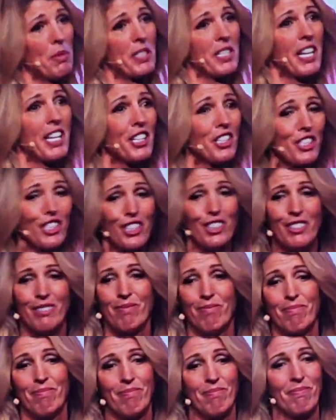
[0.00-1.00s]
potential,
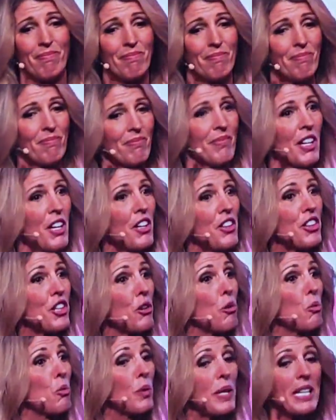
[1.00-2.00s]
that
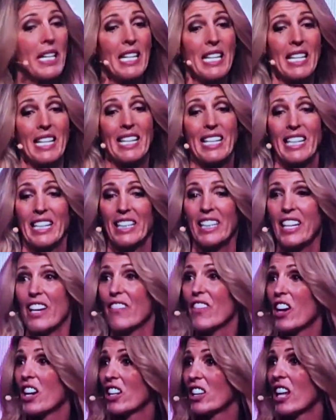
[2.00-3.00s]
we can live
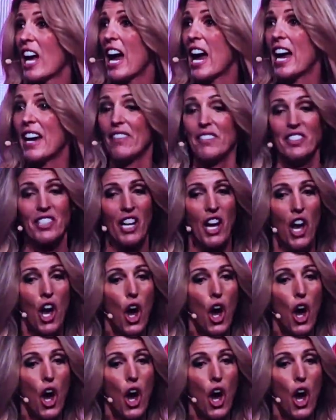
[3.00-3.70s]
our lives